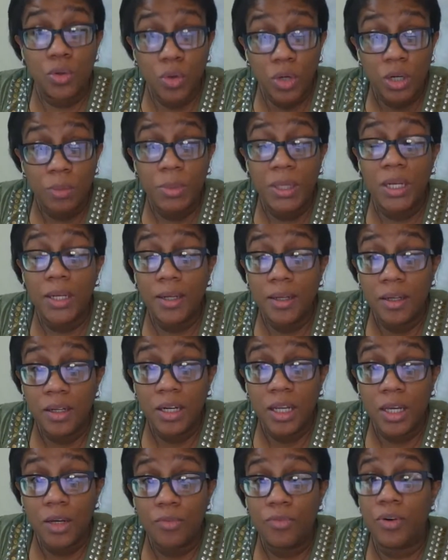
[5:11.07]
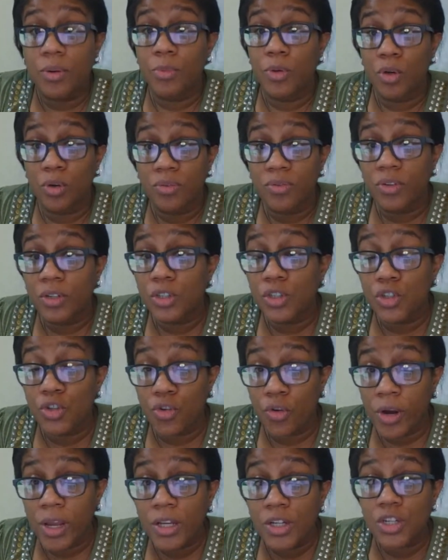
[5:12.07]
going to be learning from your
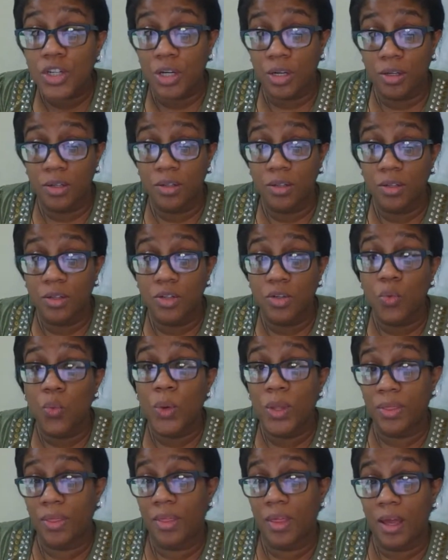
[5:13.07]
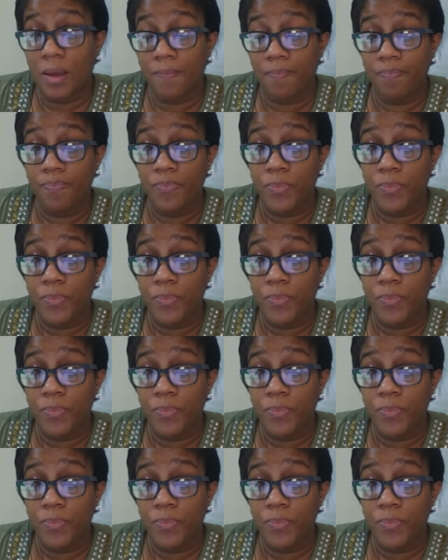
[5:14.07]
frustrations with them.